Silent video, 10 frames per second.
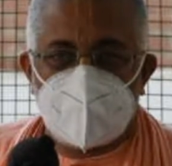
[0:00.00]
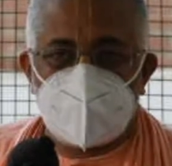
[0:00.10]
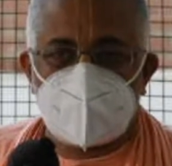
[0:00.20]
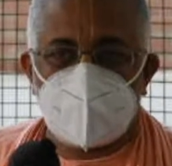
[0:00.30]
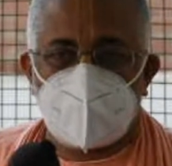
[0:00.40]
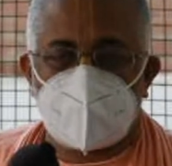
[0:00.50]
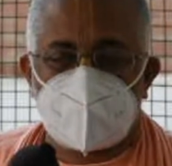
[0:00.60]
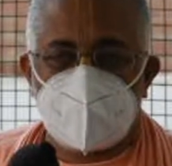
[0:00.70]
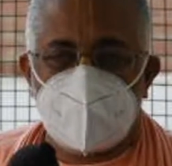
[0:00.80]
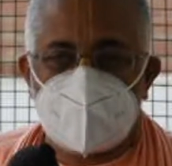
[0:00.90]
So
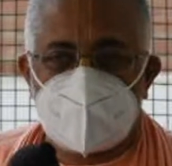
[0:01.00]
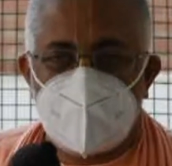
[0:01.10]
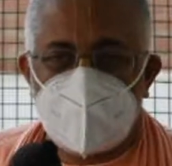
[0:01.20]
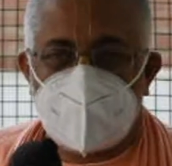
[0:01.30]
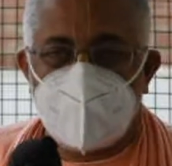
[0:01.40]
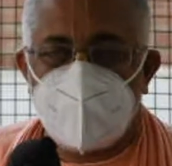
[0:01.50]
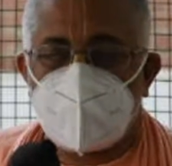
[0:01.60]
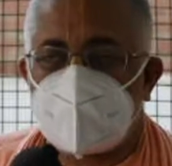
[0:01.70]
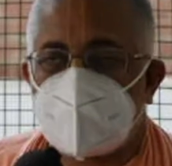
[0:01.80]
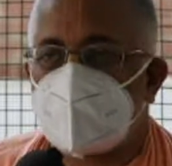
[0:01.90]
Krishna is telling, I will
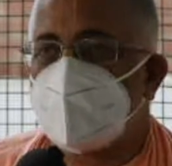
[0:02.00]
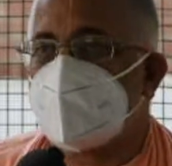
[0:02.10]
protect my